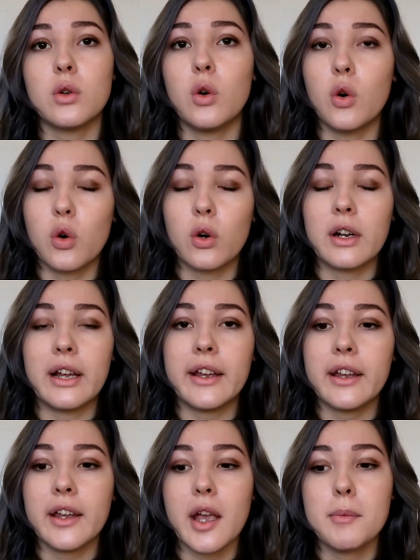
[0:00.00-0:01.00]
or
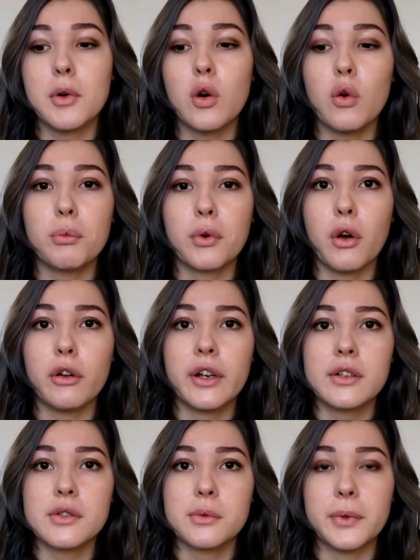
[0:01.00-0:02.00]
like chemical
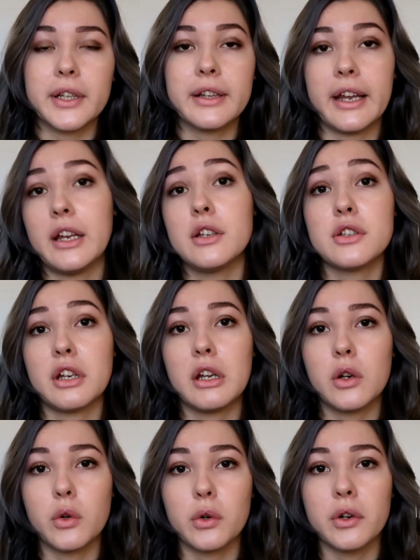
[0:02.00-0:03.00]
products with
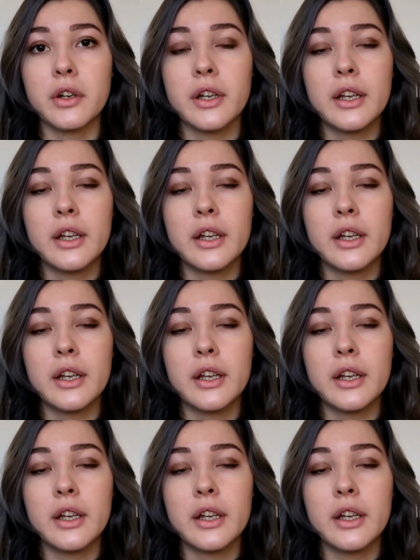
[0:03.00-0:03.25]
AHA or